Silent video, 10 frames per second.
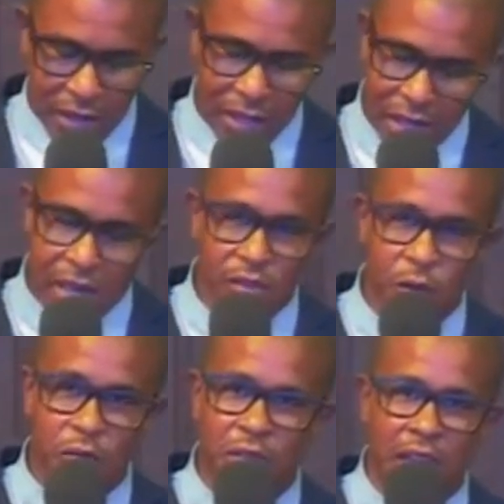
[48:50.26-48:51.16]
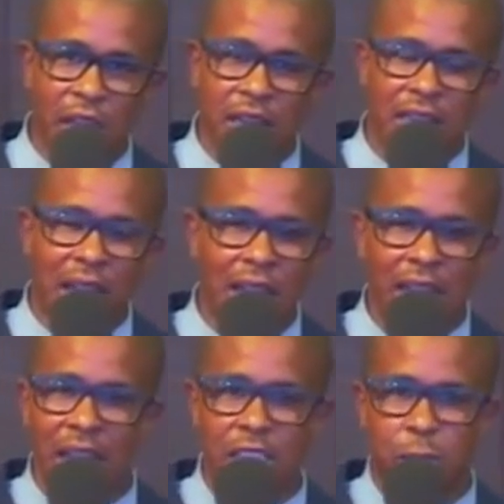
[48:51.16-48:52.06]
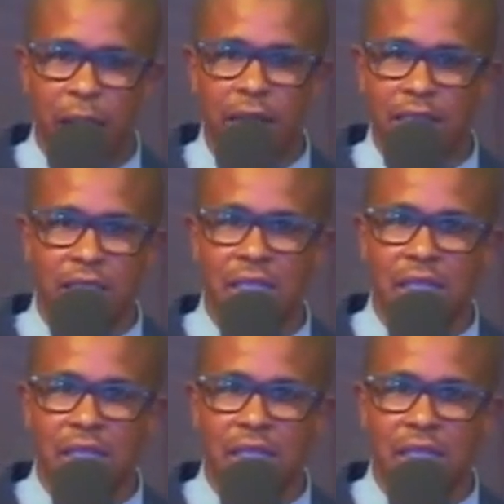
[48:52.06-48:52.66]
live with daily expectancy.